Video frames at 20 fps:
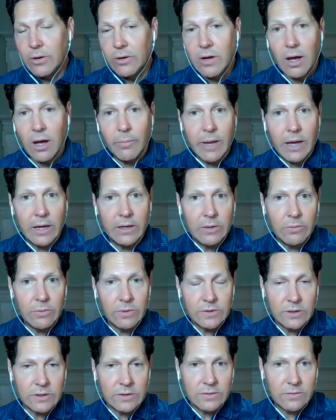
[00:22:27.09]
compounding
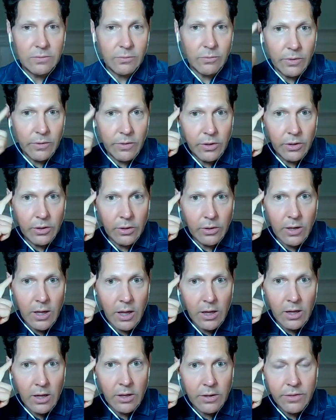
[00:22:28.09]
results with your
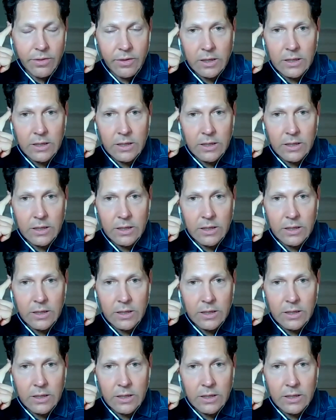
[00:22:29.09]
health.